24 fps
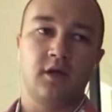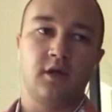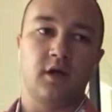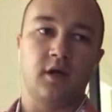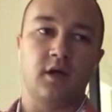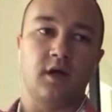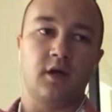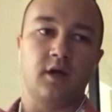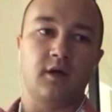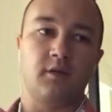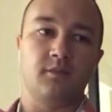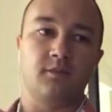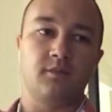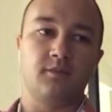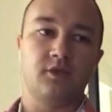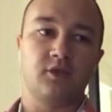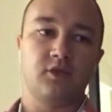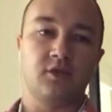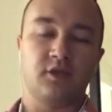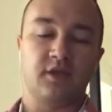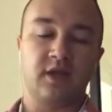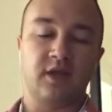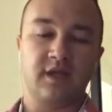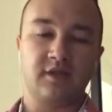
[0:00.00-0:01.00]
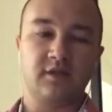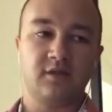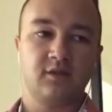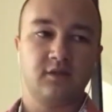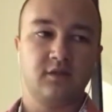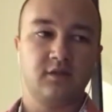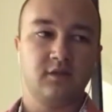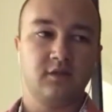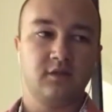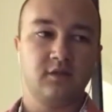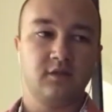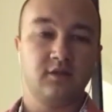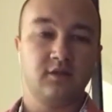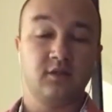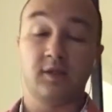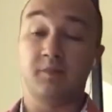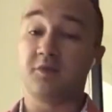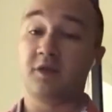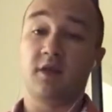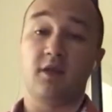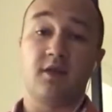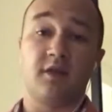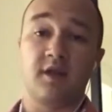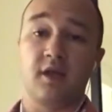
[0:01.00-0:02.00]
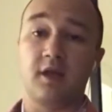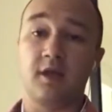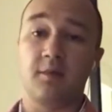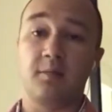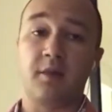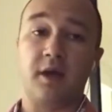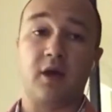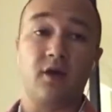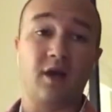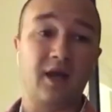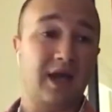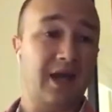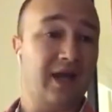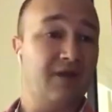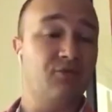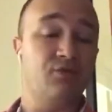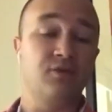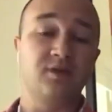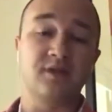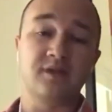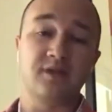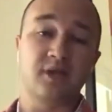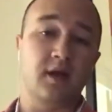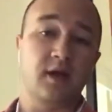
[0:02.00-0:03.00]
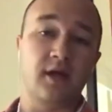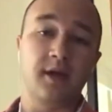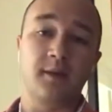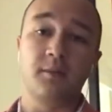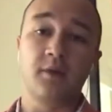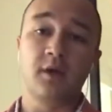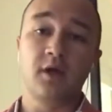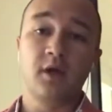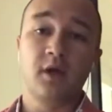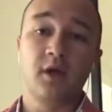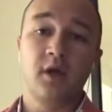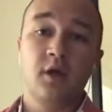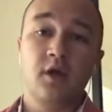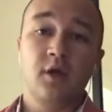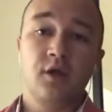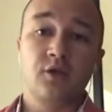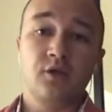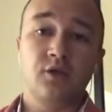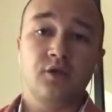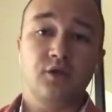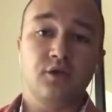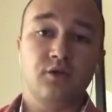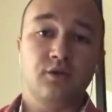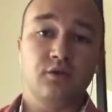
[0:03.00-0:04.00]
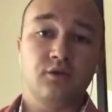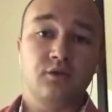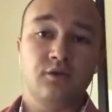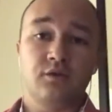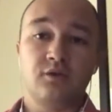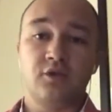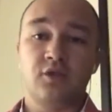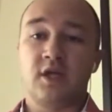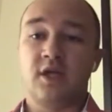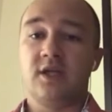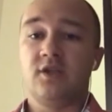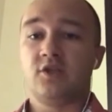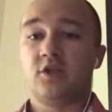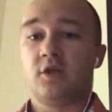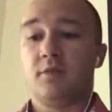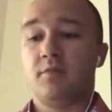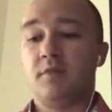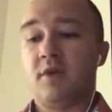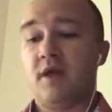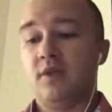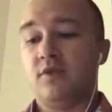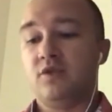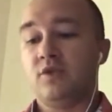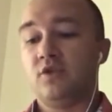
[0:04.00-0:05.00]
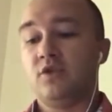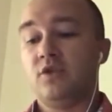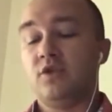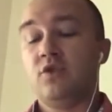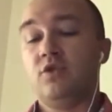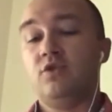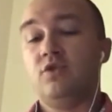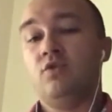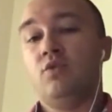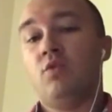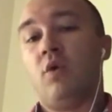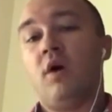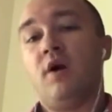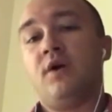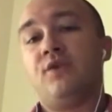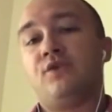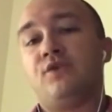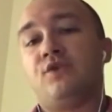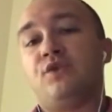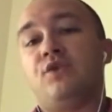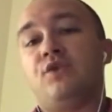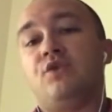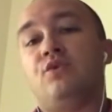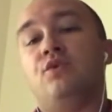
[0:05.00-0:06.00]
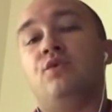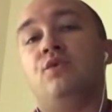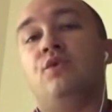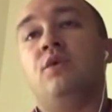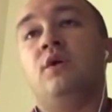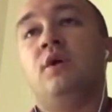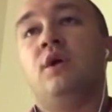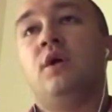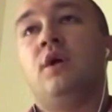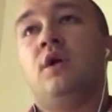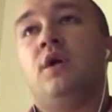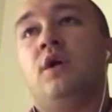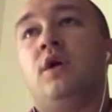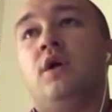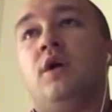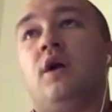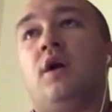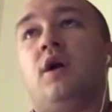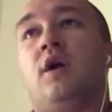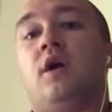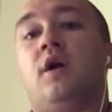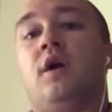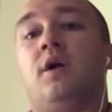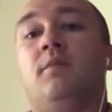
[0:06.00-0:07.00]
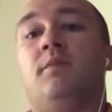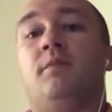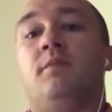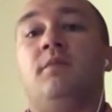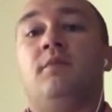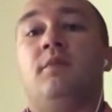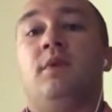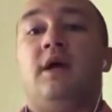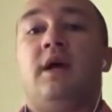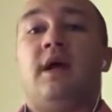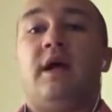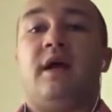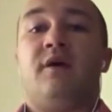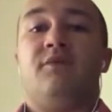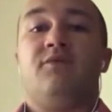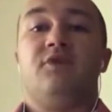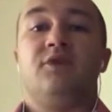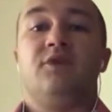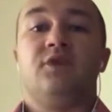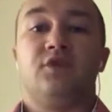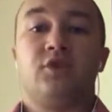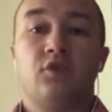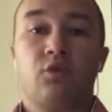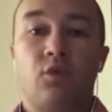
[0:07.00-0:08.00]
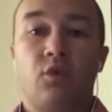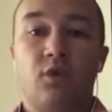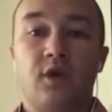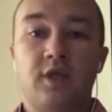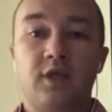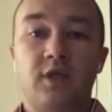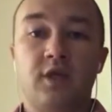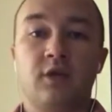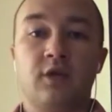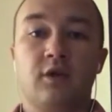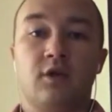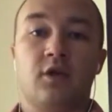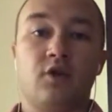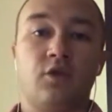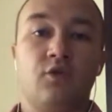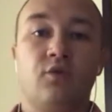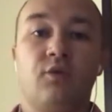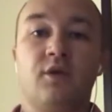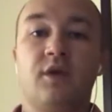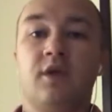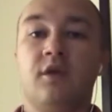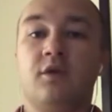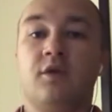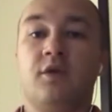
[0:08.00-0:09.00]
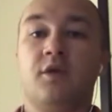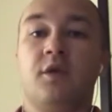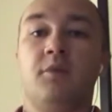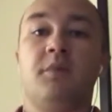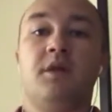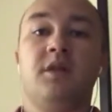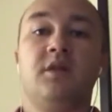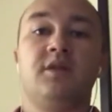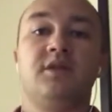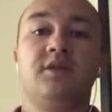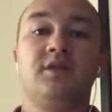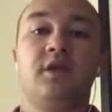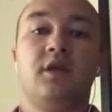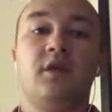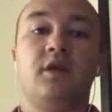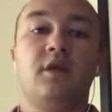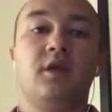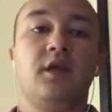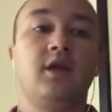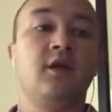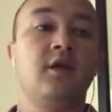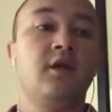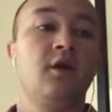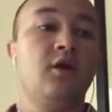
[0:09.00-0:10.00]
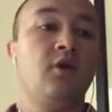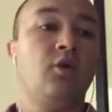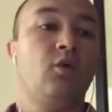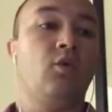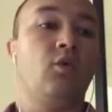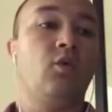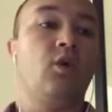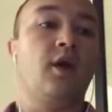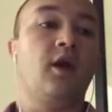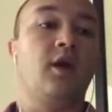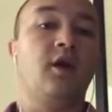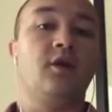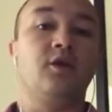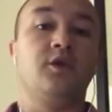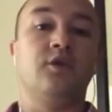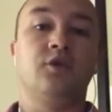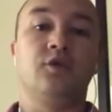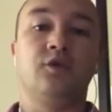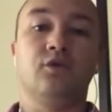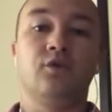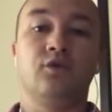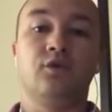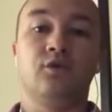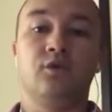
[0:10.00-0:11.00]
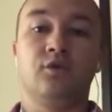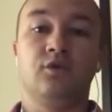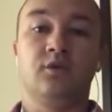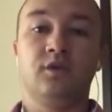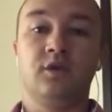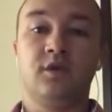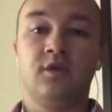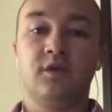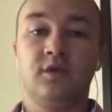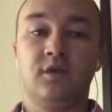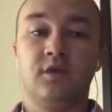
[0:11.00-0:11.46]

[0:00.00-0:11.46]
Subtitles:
So that's something to think about every time you change commands. Do you want to have this 20-year career in the military where you